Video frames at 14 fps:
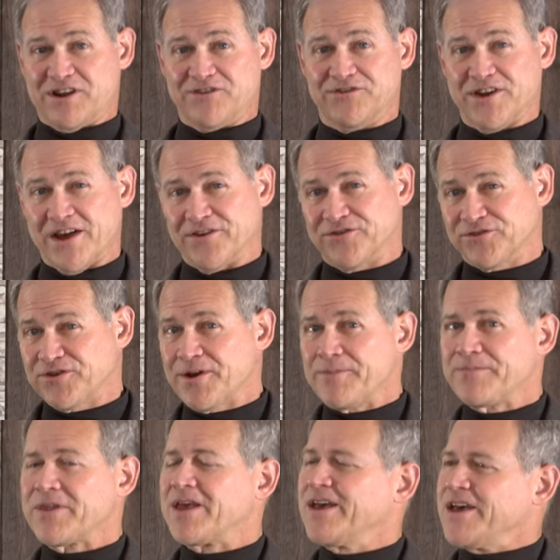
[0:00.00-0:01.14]
exists,
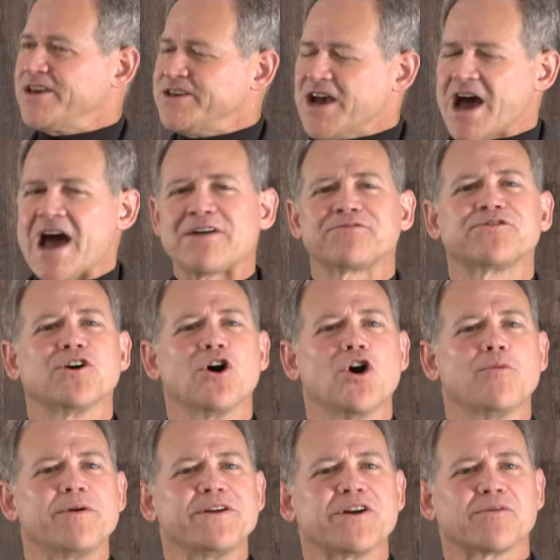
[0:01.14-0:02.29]
you have to
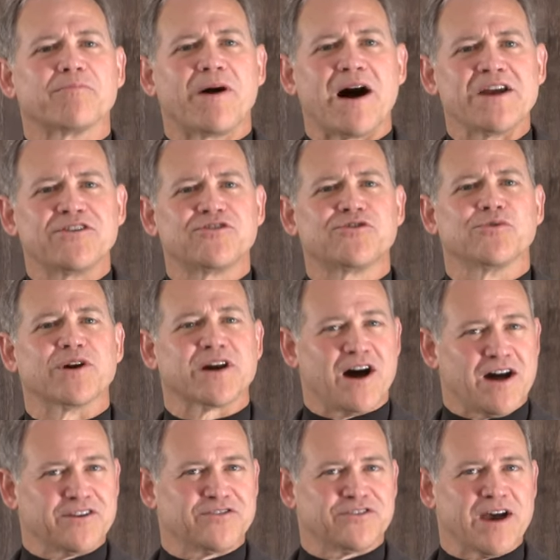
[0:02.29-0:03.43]
open your mind to a
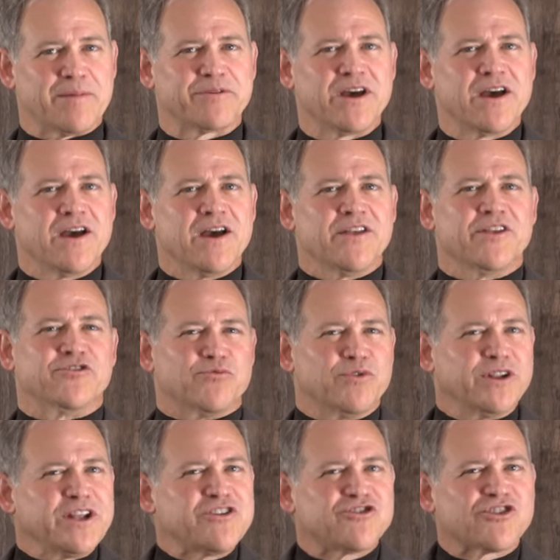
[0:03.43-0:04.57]
concept that's
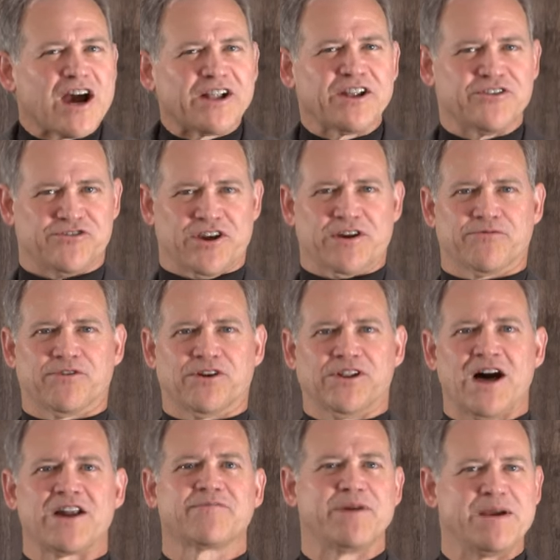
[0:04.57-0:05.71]
really challenging for a
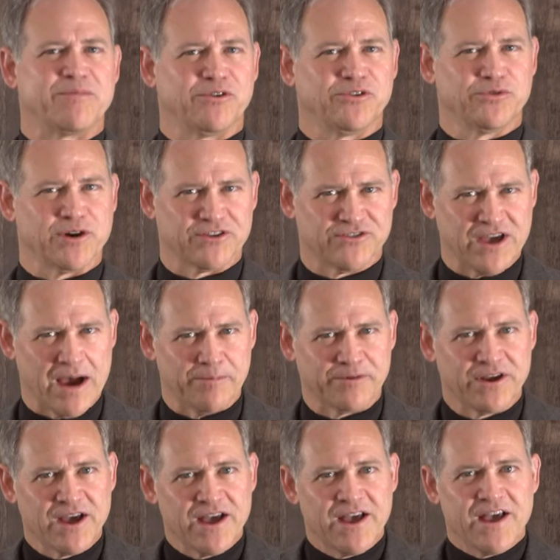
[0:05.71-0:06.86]
lot of people to accept.
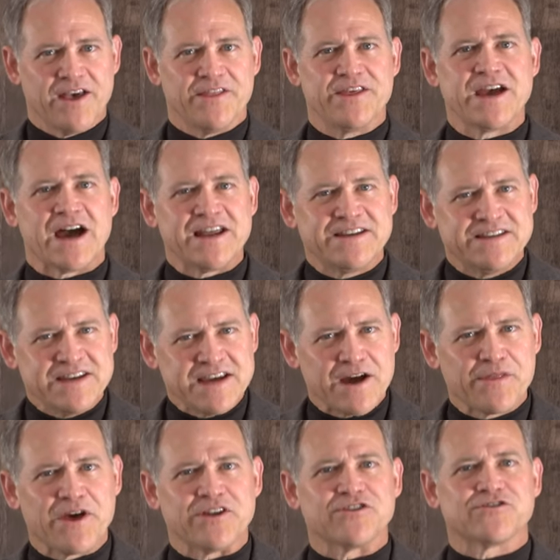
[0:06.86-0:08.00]
The
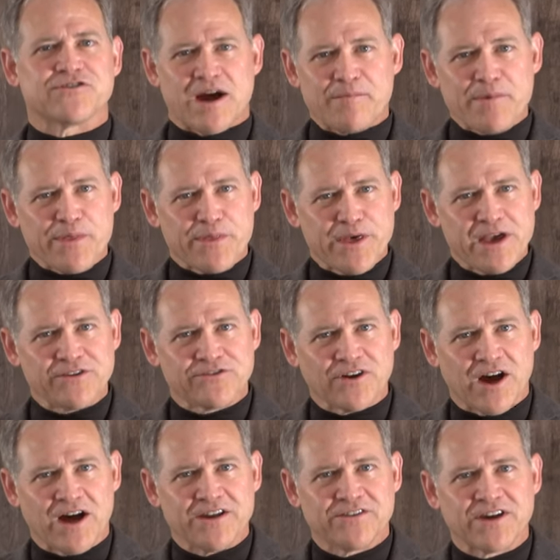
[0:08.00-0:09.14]
idea that some things
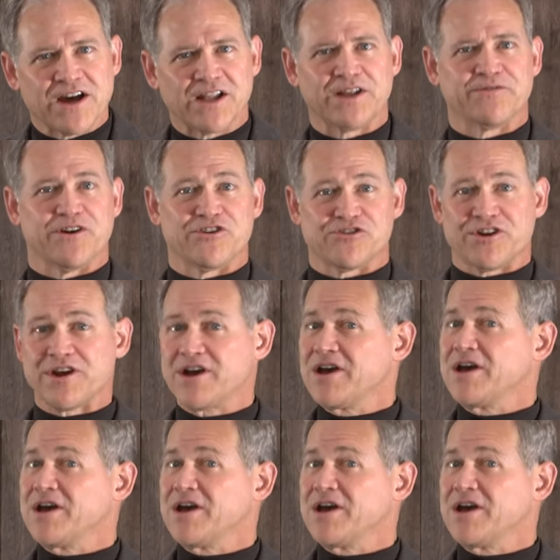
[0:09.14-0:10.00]
on television